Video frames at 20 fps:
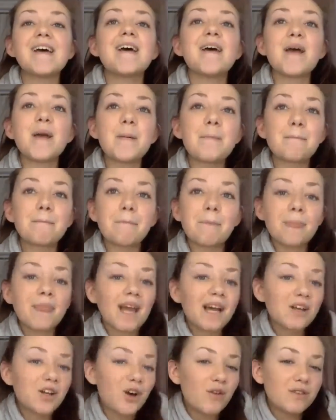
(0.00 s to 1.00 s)
And
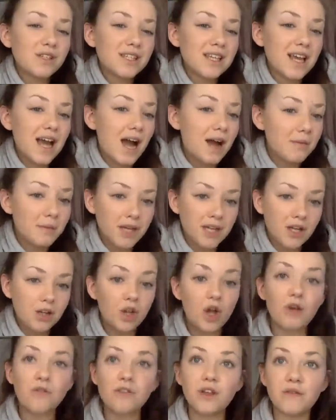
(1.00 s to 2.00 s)
obviously I'm in a
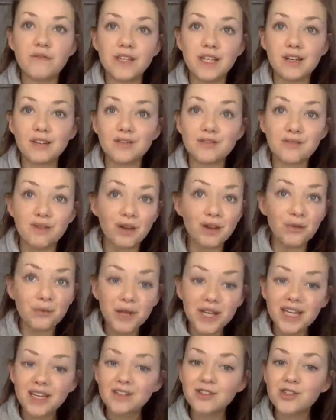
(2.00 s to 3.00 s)
lot of their videos throughout the
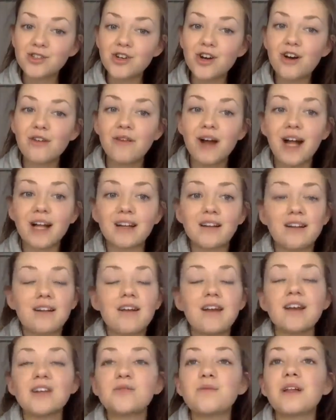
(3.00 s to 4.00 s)
week and stuff, and
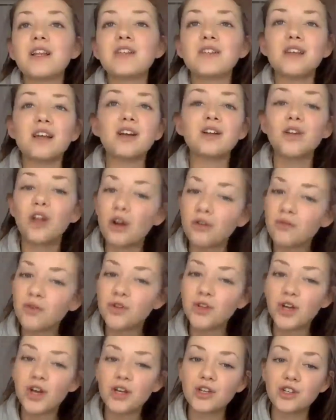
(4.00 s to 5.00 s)
as well as like a lot of
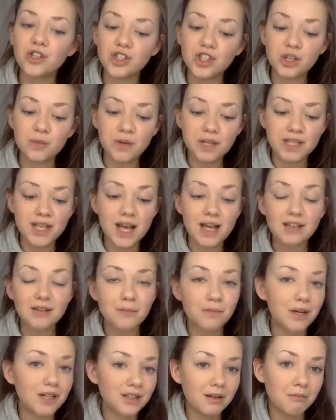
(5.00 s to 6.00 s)
other YouTubers and
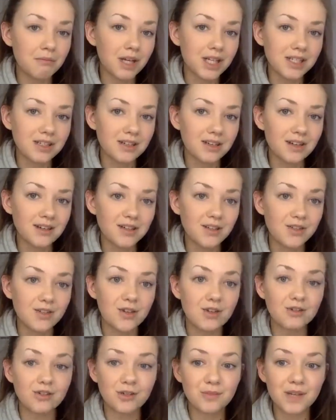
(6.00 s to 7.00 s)
brand ambassadors,
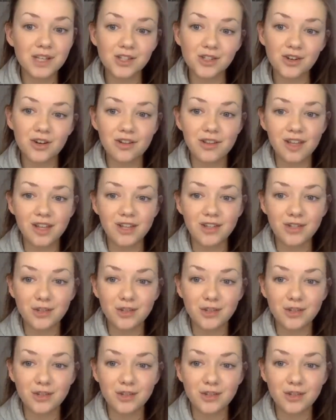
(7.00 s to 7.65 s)
so do make sure that you